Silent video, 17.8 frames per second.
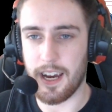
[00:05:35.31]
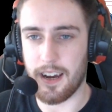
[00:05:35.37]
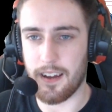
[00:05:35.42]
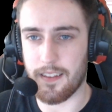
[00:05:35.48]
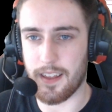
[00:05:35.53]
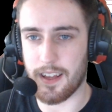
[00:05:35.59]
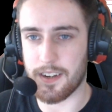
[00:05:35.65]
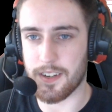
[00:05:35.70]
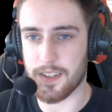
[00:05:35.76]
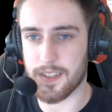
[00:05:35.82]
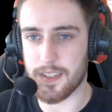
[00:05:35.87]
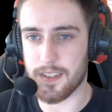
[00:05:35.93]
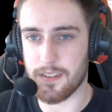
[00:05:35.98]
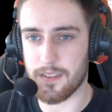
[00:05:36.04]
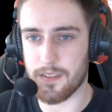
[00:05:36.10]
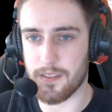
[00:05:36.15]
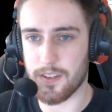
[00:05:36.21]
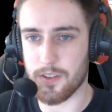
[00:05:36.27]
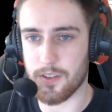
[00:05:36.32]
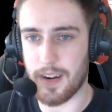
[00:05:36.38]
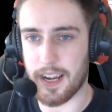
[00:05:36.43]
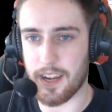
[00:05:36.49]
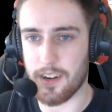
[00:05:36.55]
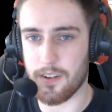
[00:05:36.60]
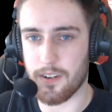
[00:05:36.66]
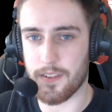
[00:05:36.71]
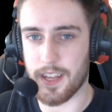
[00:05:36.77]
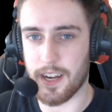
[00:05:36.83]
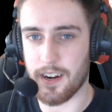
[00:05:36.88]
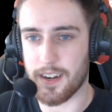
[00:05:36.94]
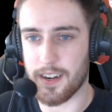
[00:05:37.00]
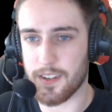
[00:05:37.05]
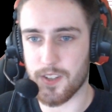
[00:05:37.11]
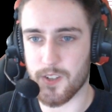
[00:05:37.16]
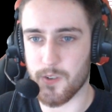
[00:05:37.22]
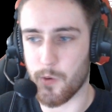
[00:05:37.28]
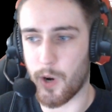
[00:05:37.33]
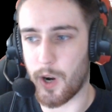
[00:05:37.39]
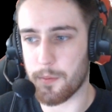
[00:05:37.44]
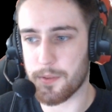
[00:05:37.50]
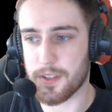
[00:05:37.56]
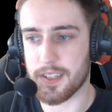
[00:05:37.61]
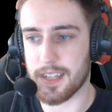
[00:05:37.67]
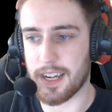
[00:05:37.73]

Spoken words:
and then just drag it over there and it swaps.